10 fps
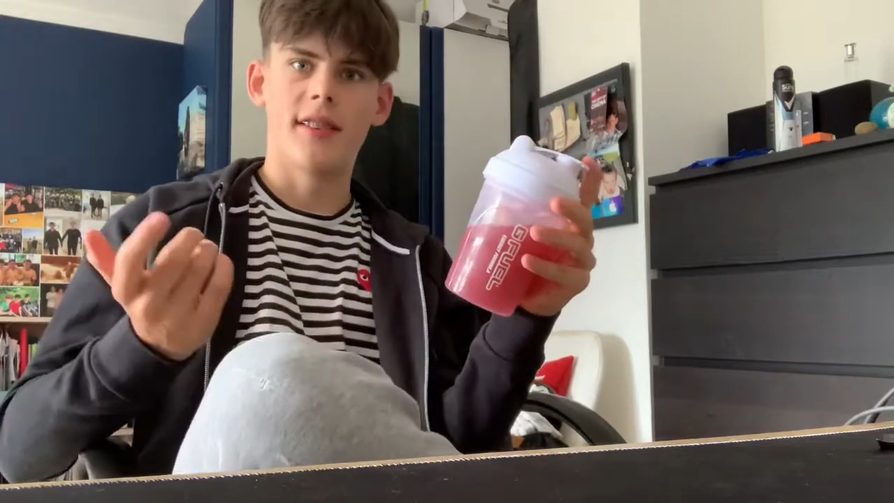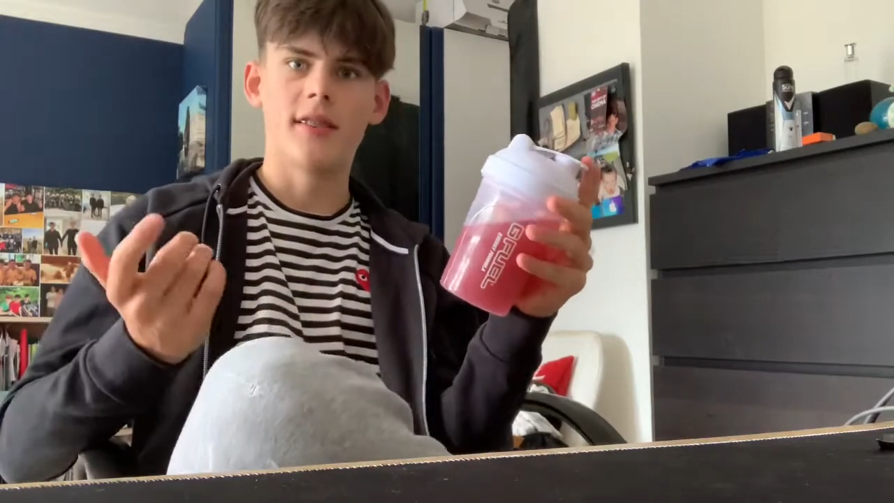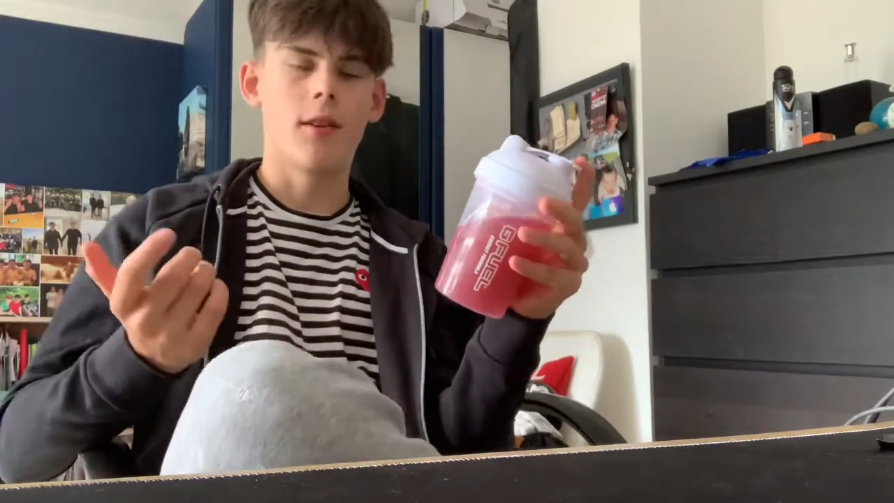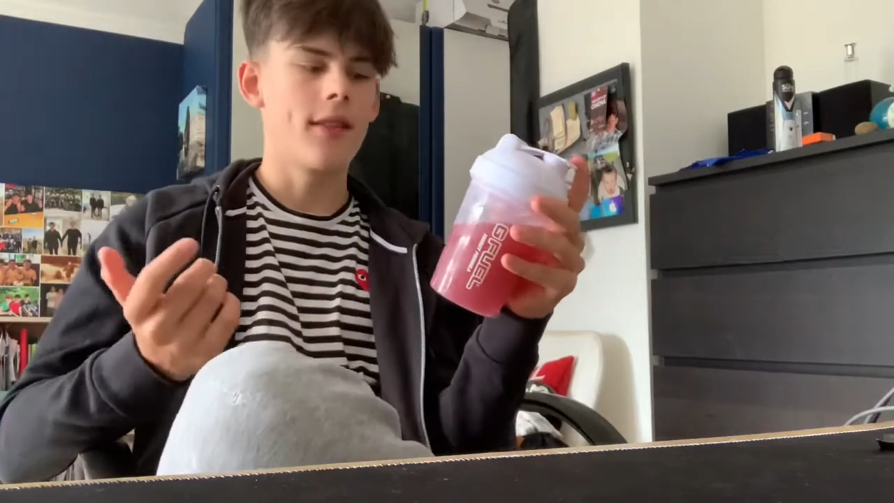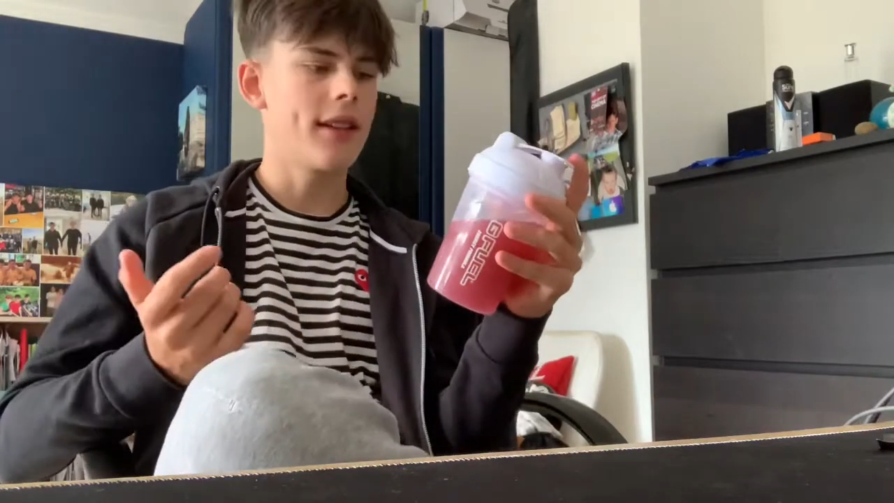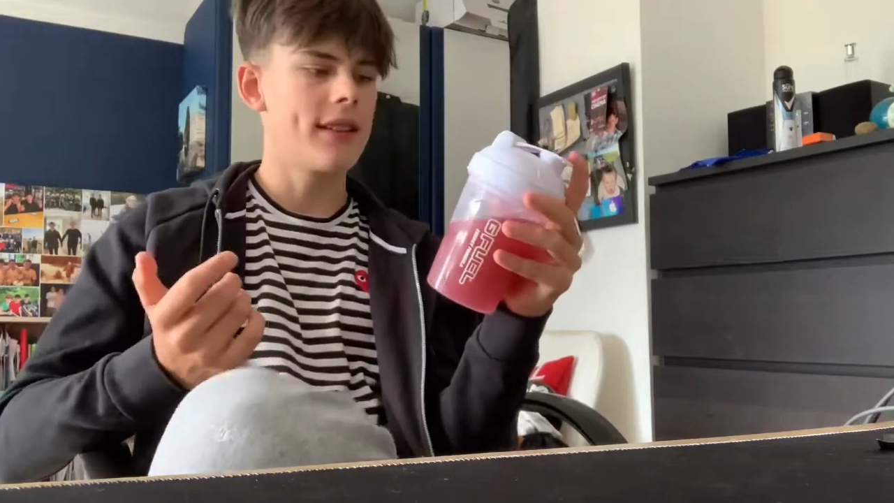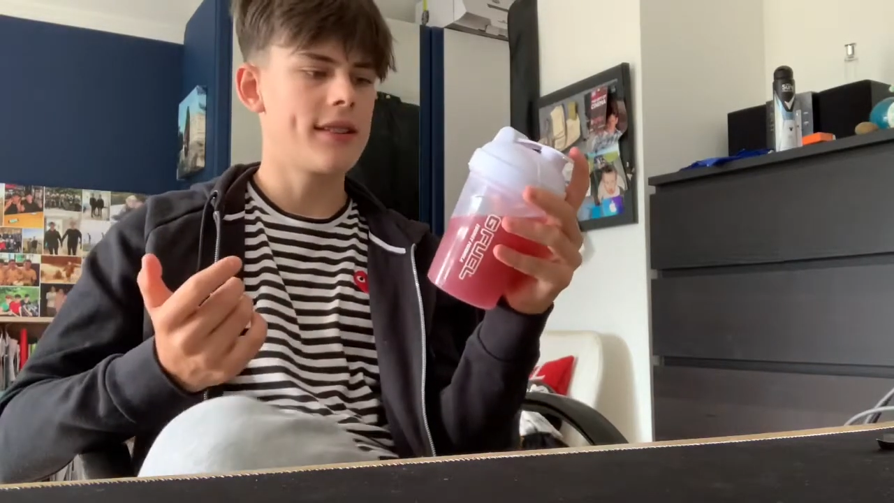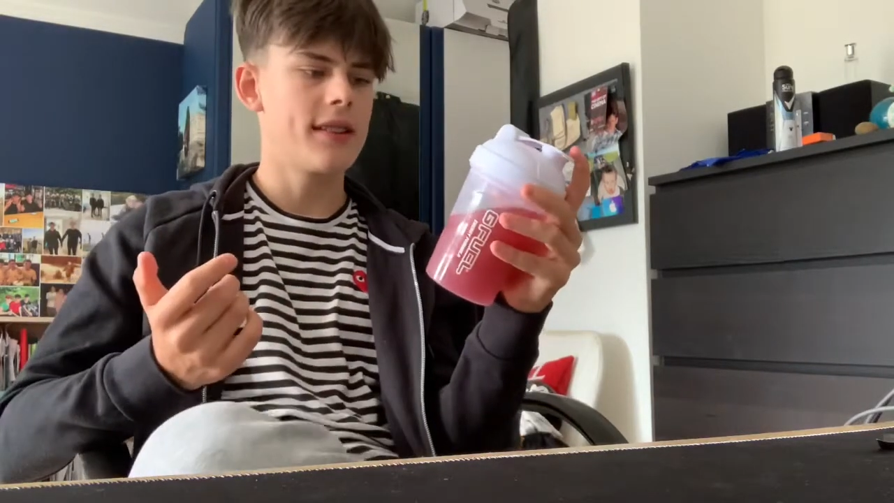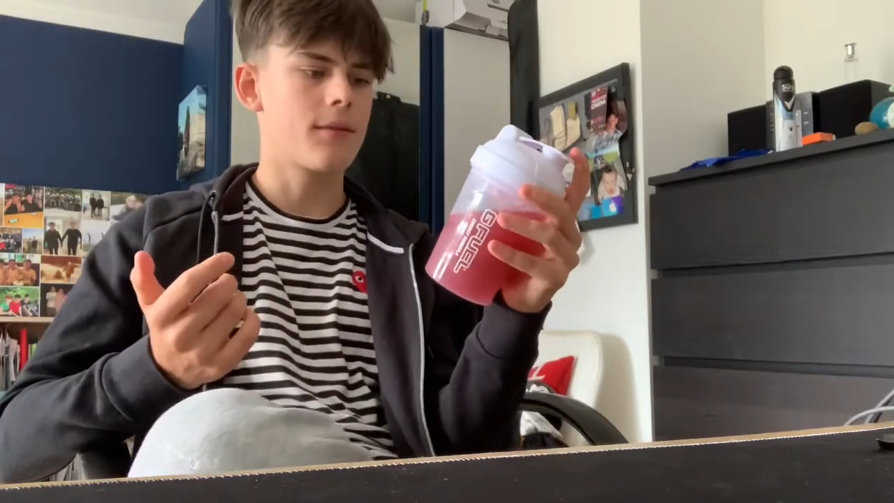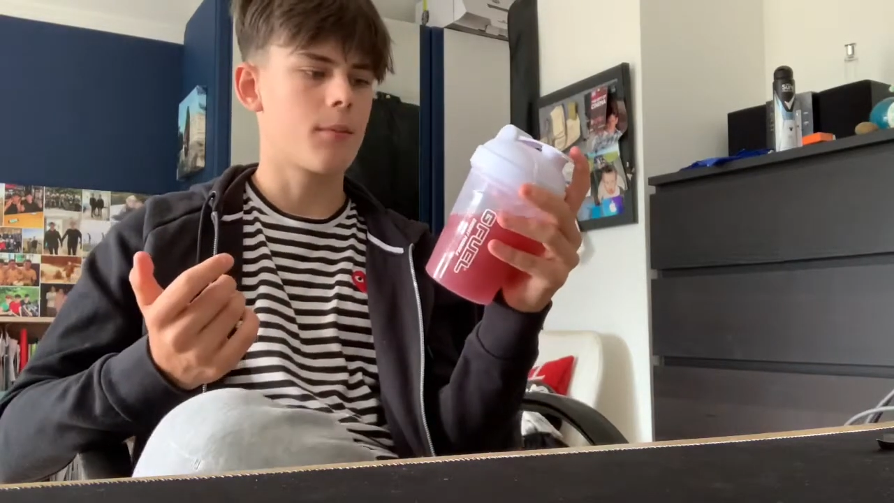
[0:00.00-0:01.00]
so I think
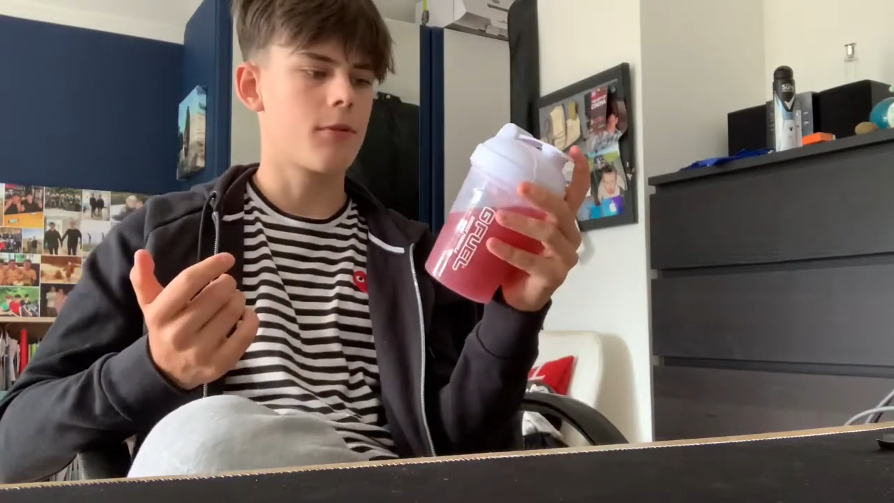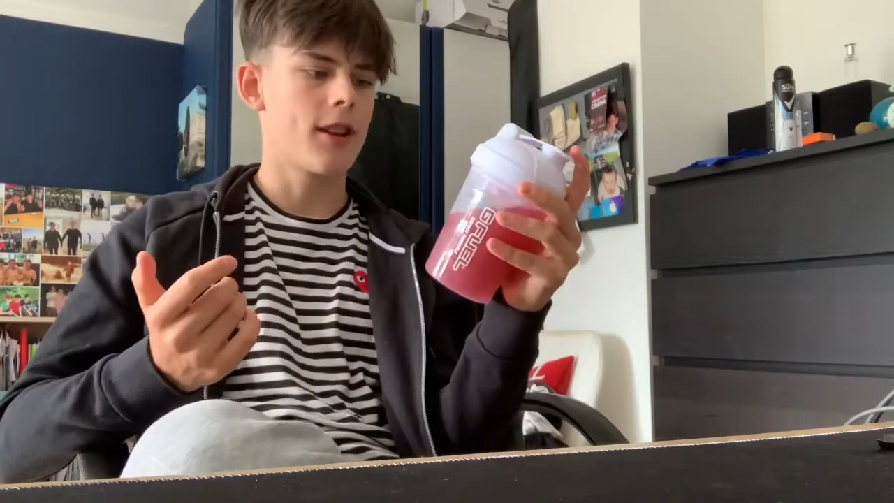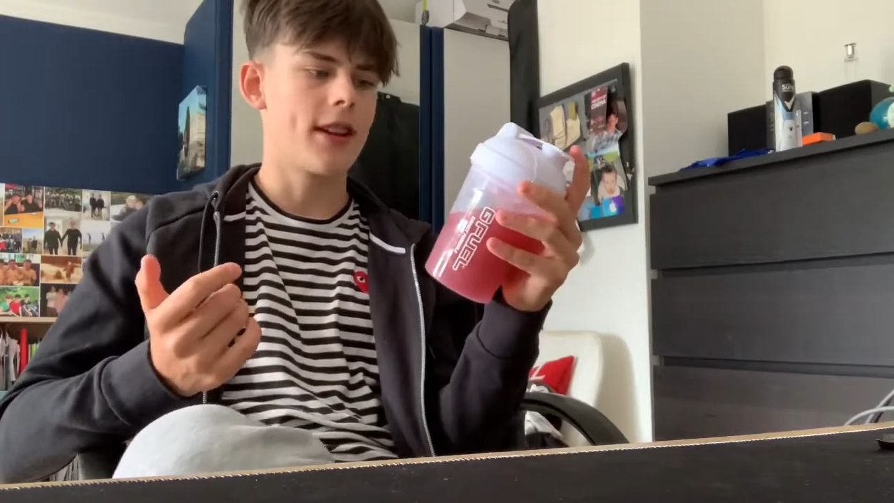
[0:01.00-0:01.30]
this is a pretty